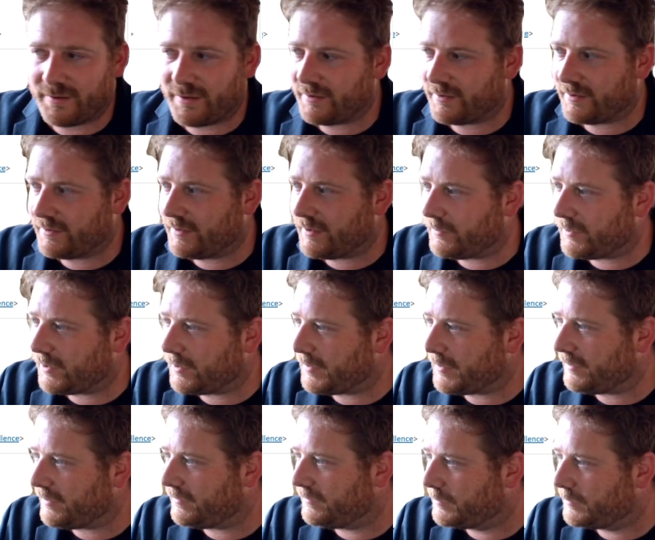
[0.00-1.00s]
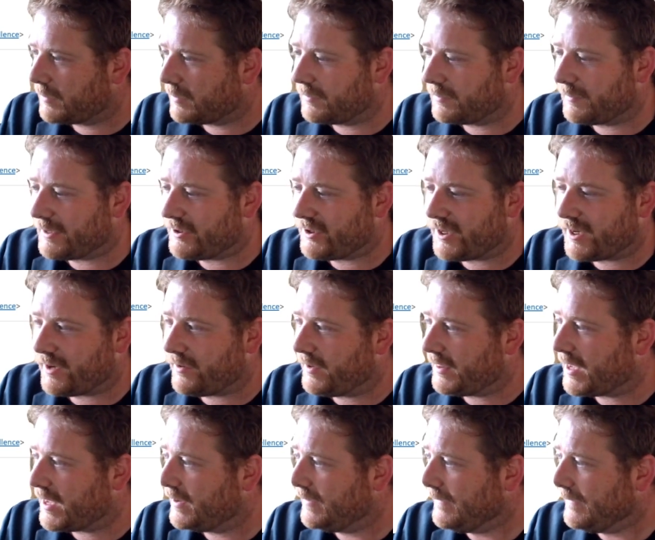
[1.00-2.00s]
They want to be probably
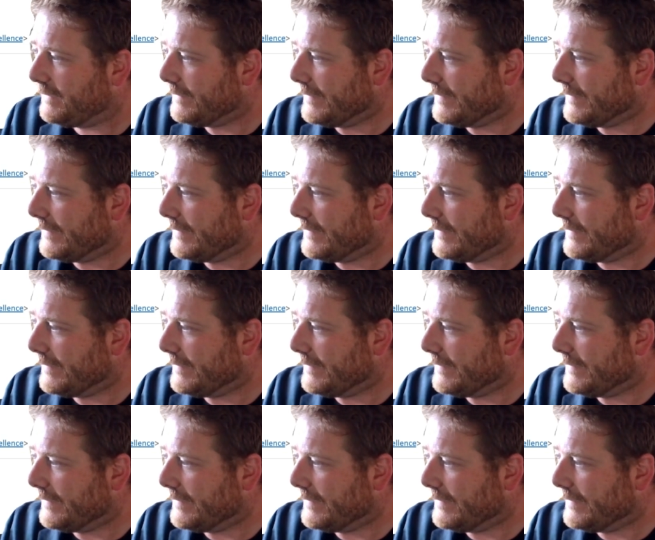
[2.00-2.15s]
chairing that.